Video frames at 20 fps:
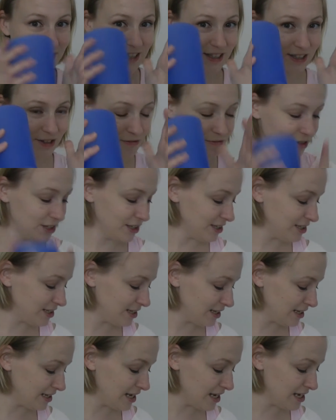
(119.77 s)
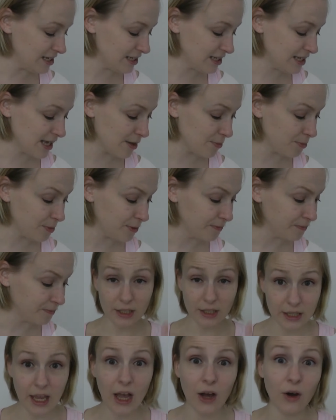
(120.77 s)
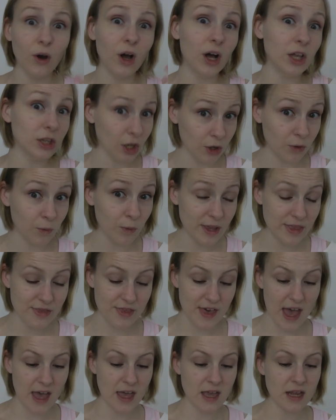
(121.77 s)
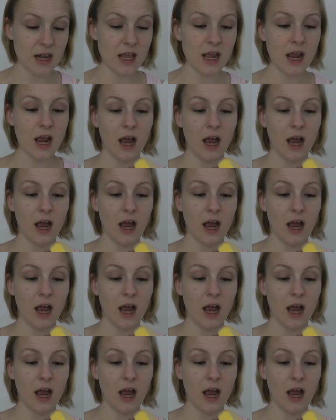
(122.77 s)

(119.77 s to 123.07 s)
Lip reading: It's a really neat tip. Now, along with that,